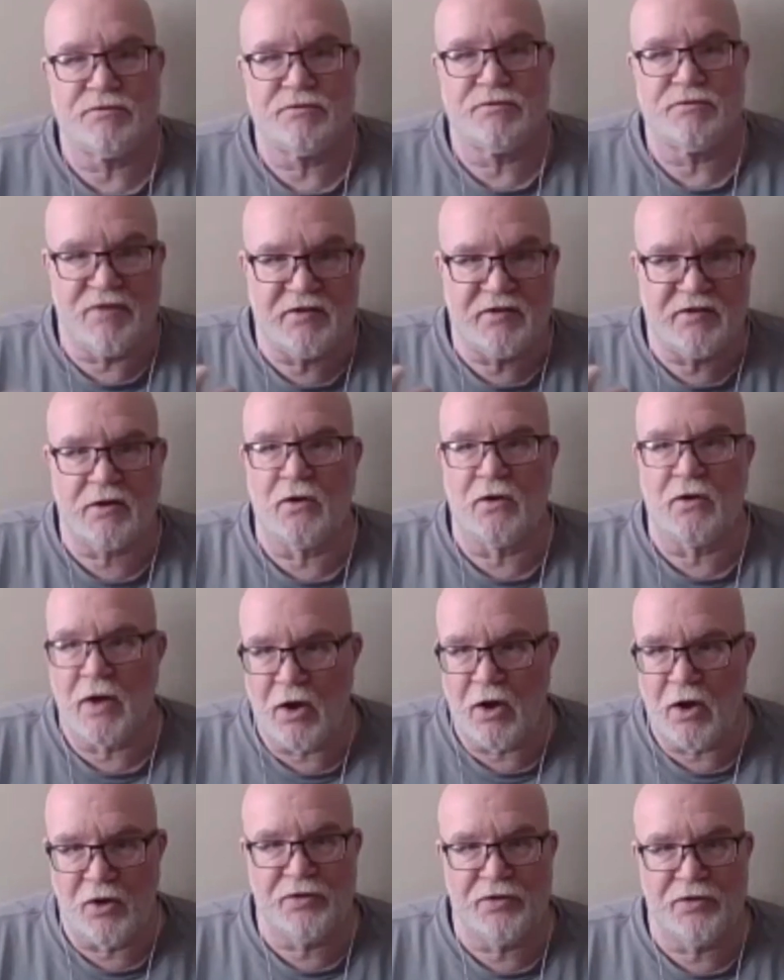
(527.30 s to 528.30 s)
physical
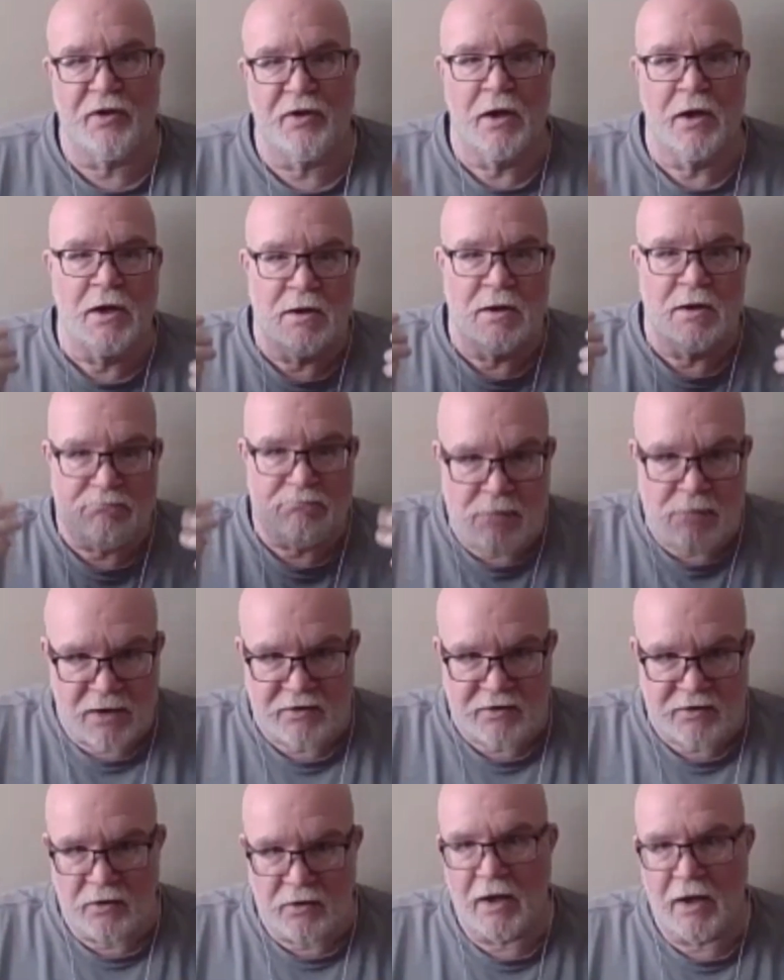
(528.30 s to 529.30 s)
health,
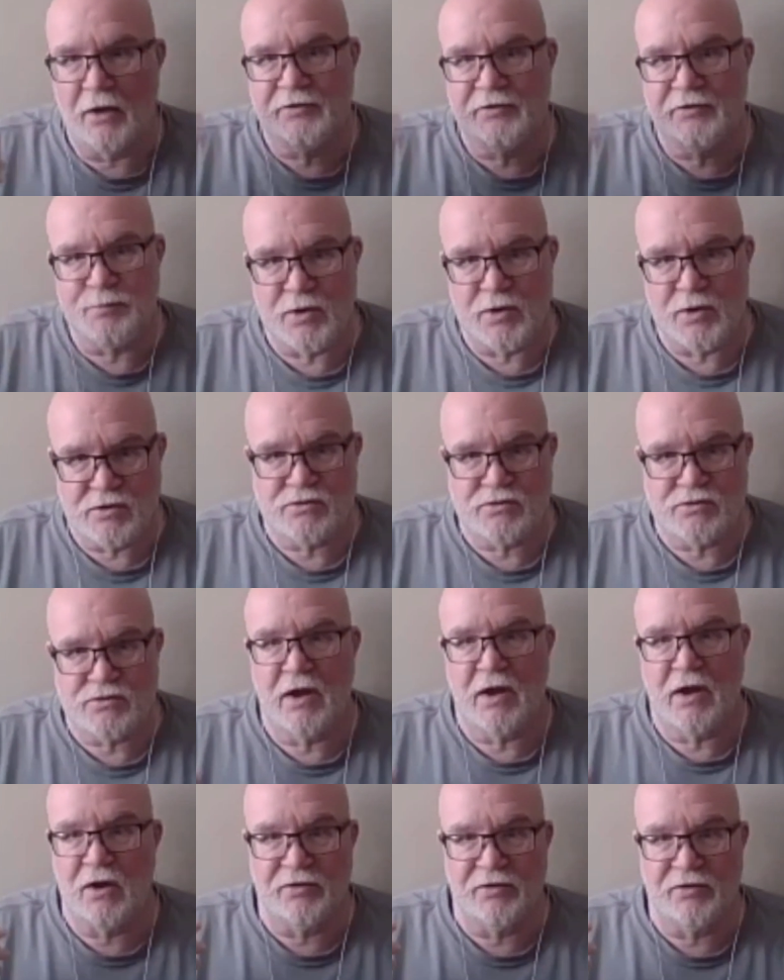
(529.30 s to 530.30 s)
mental health, spiritual
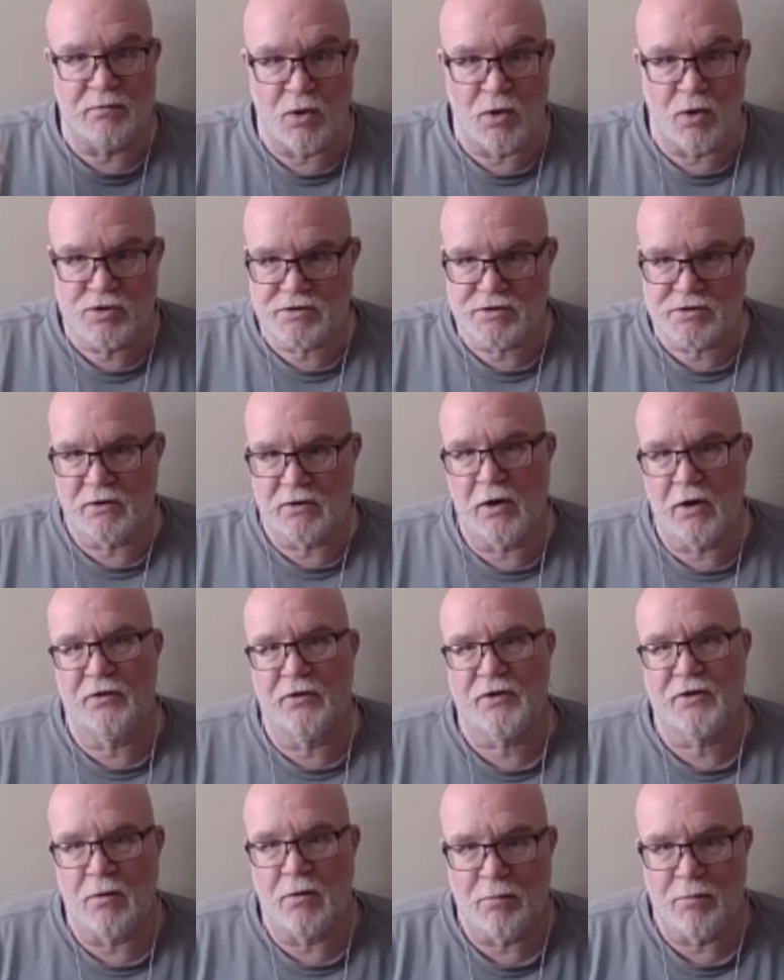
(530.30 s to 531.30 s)
health, emotional
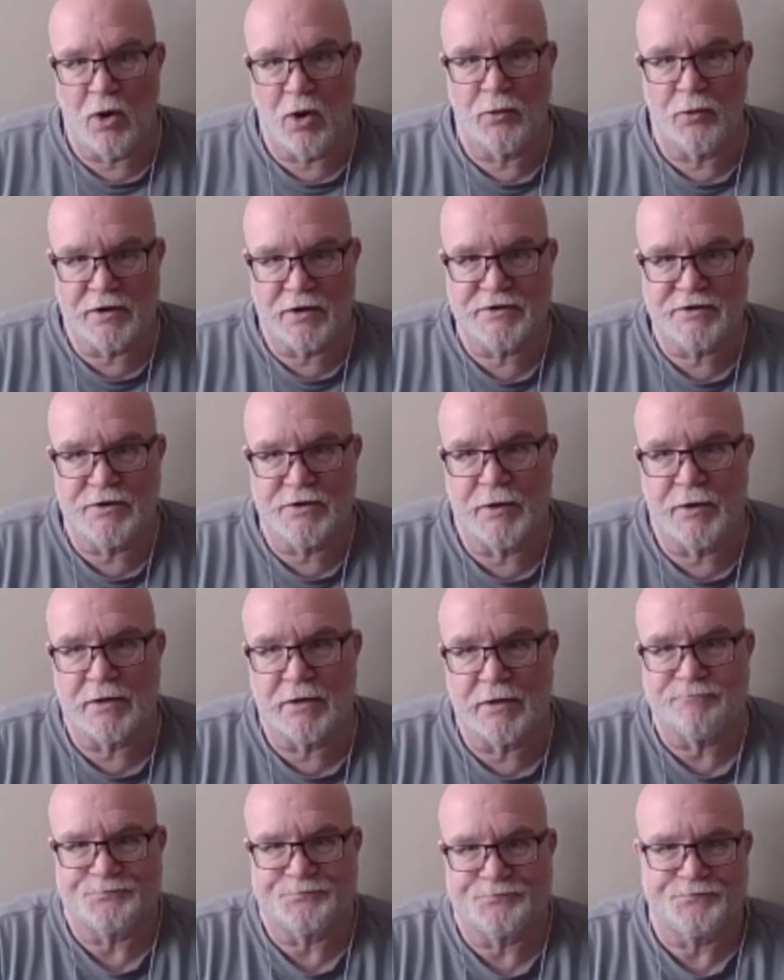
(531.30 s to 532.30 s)
health component to it.
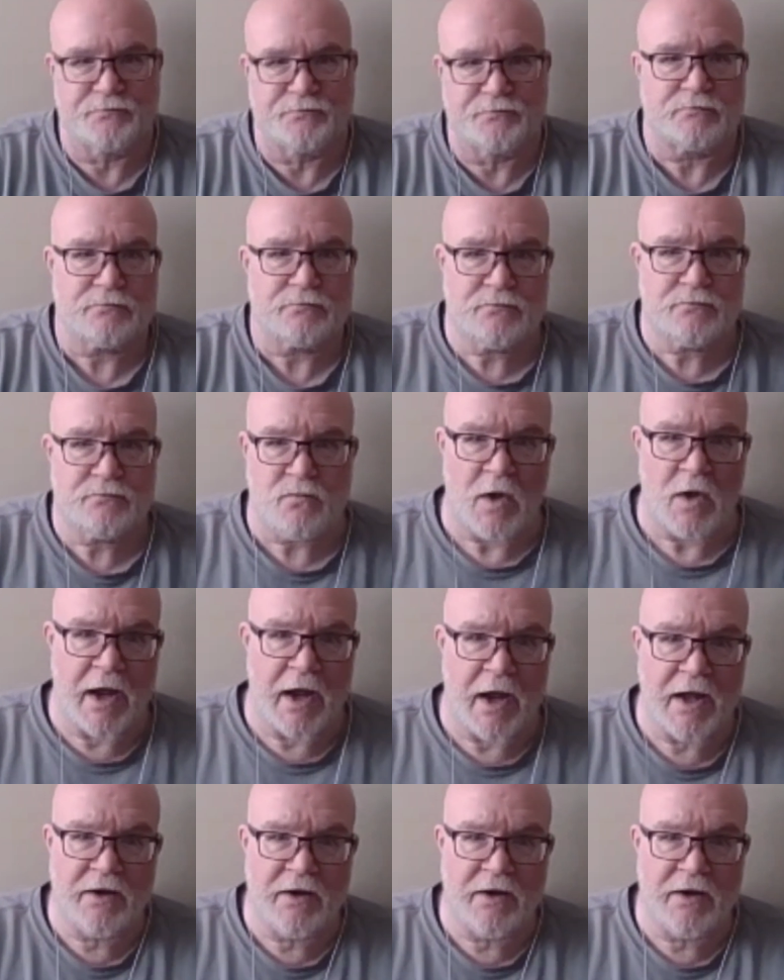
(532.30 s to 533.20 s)
And